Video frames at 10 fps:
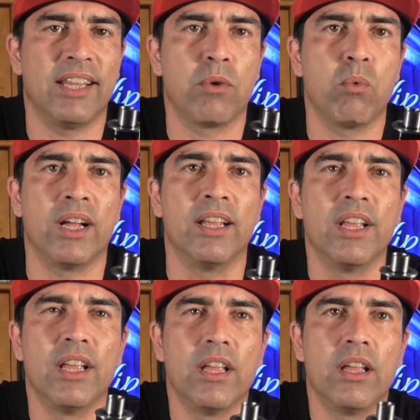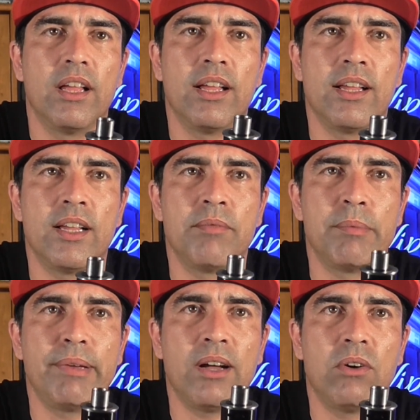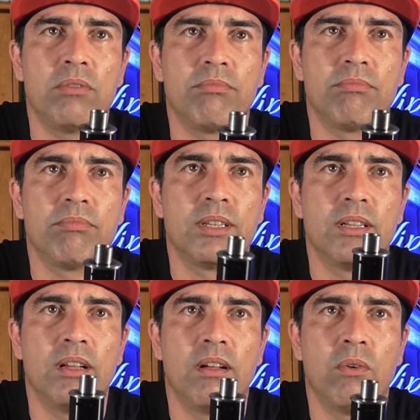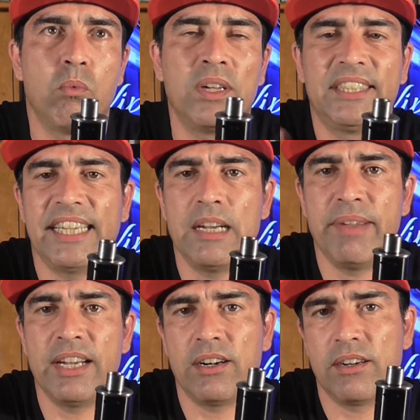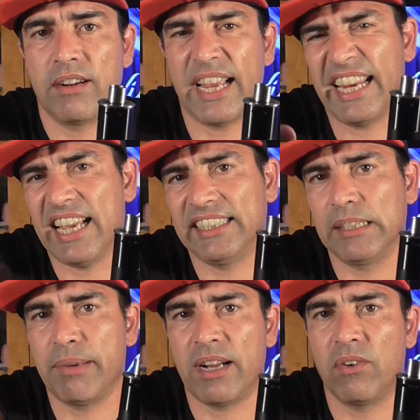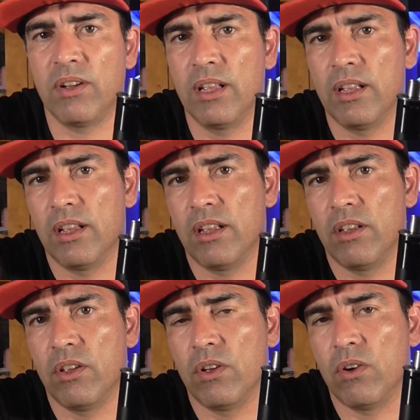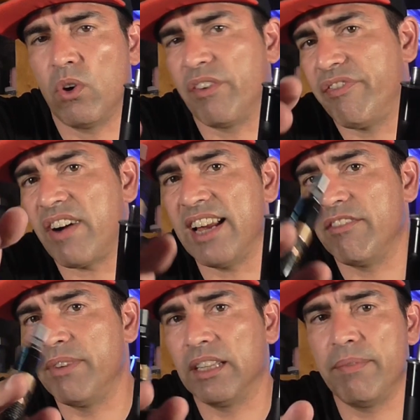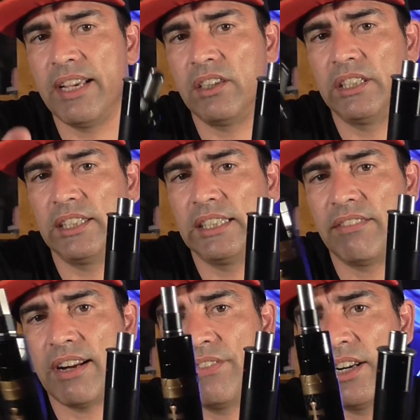probably like what? About 1 centimeter, I guess, about, or 5 millimeters. It's